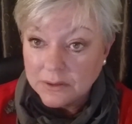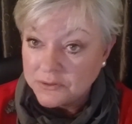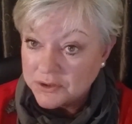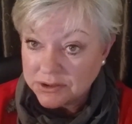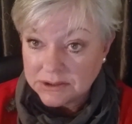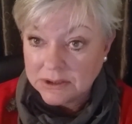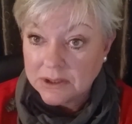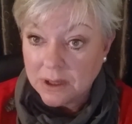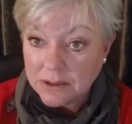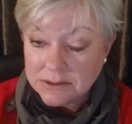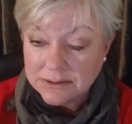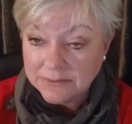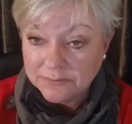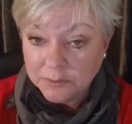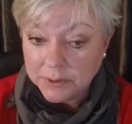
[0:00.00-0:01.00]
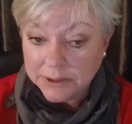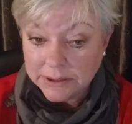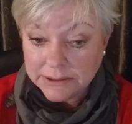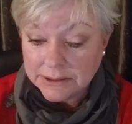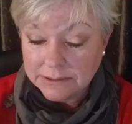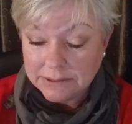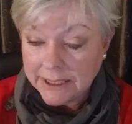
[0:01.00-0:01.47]
Just the cost of what
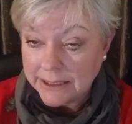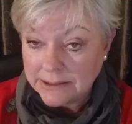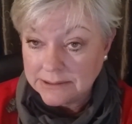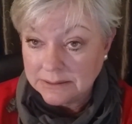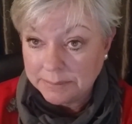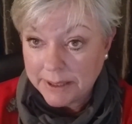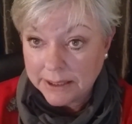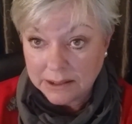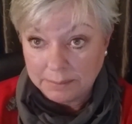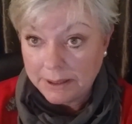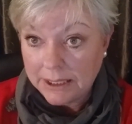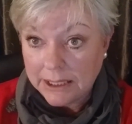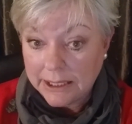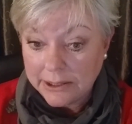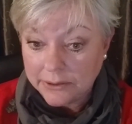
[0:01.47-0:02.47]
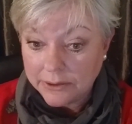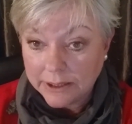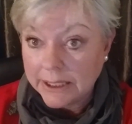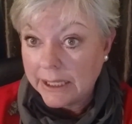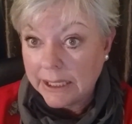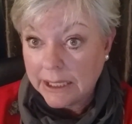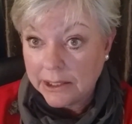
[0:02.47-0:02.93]
it takes to bake a pie or a
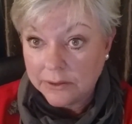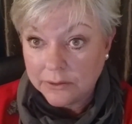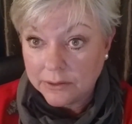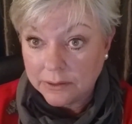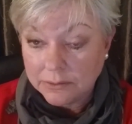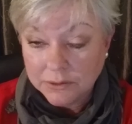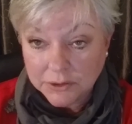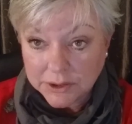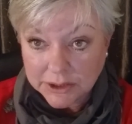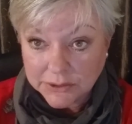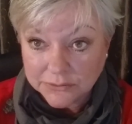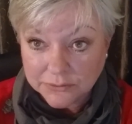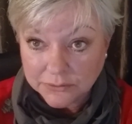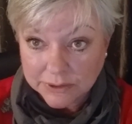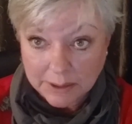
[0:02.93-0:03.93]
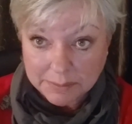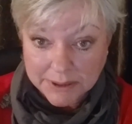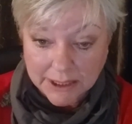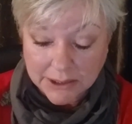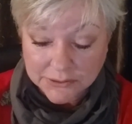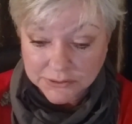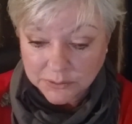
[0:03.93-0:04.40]
cake or cookies or
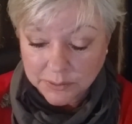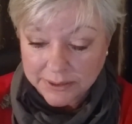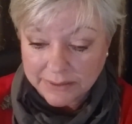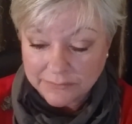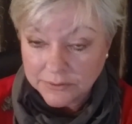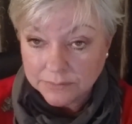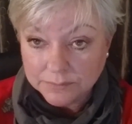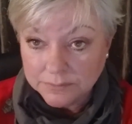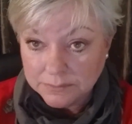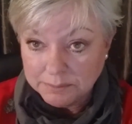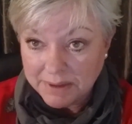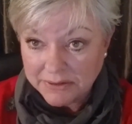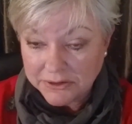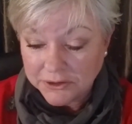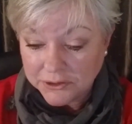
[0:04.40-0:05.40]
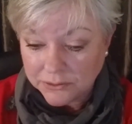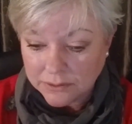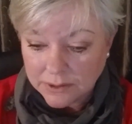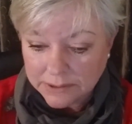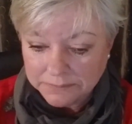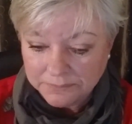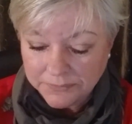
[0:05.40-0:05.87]
cupcakes or whatever method you're
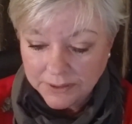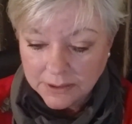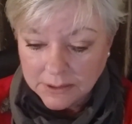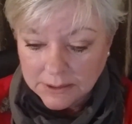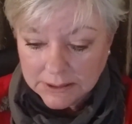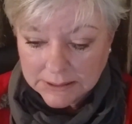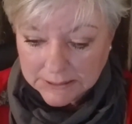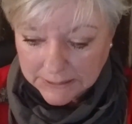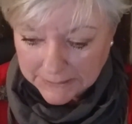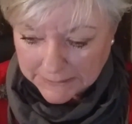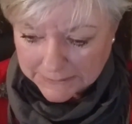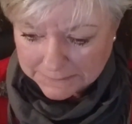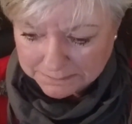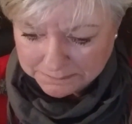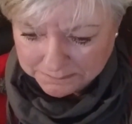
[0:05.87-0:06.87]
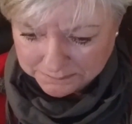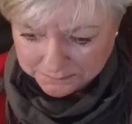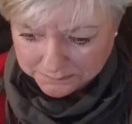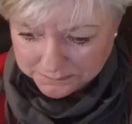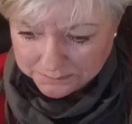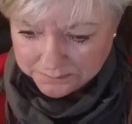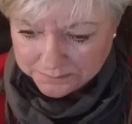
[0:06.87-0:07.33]
on. I
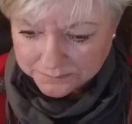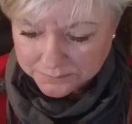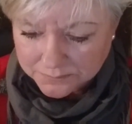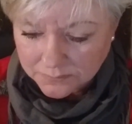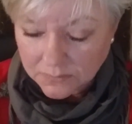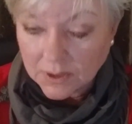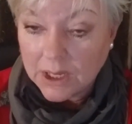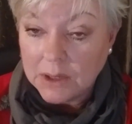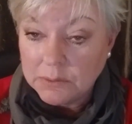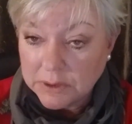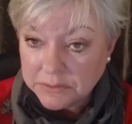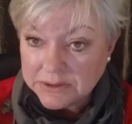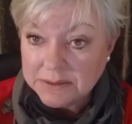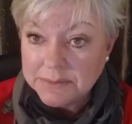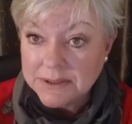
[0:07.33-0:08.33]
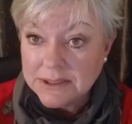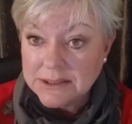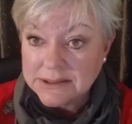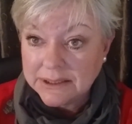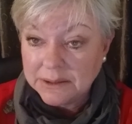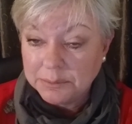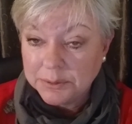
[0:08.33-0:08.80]
wrote them in
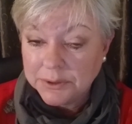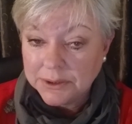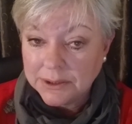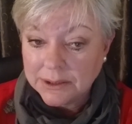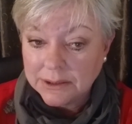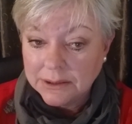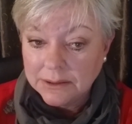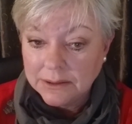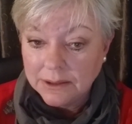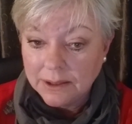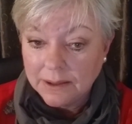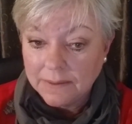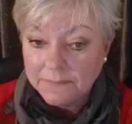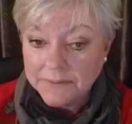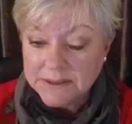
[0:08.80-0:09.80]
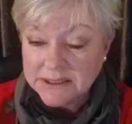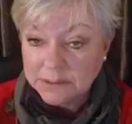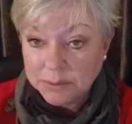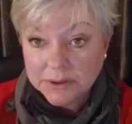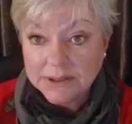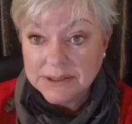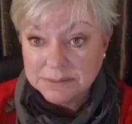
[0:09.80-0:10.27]
this ebook. This
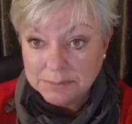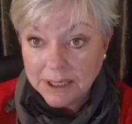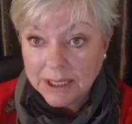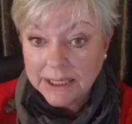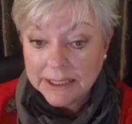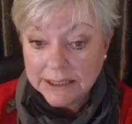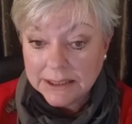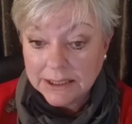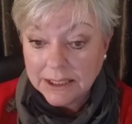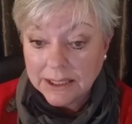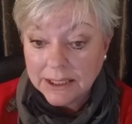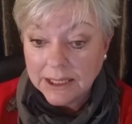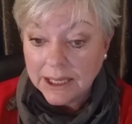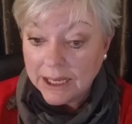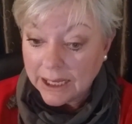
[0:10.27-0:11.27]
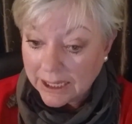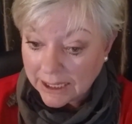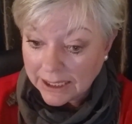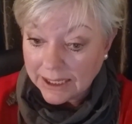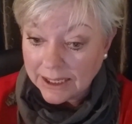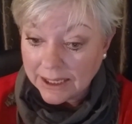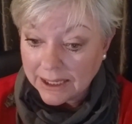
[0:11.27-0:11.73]
ebook is mine.
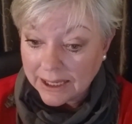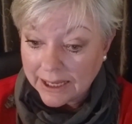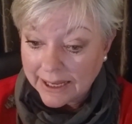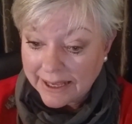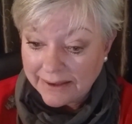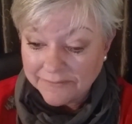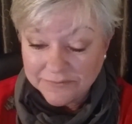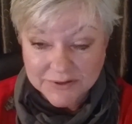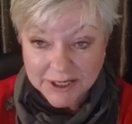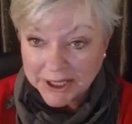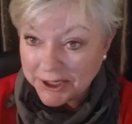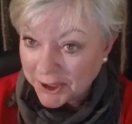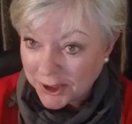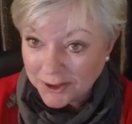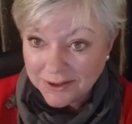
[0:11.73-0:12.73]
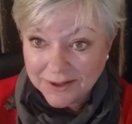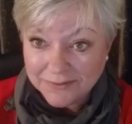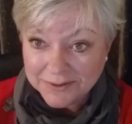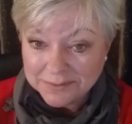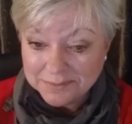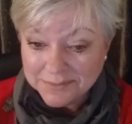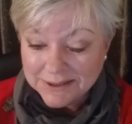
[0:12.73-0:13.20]
I have done all of
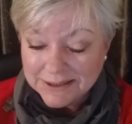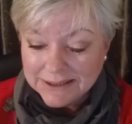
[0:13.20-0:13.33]
them.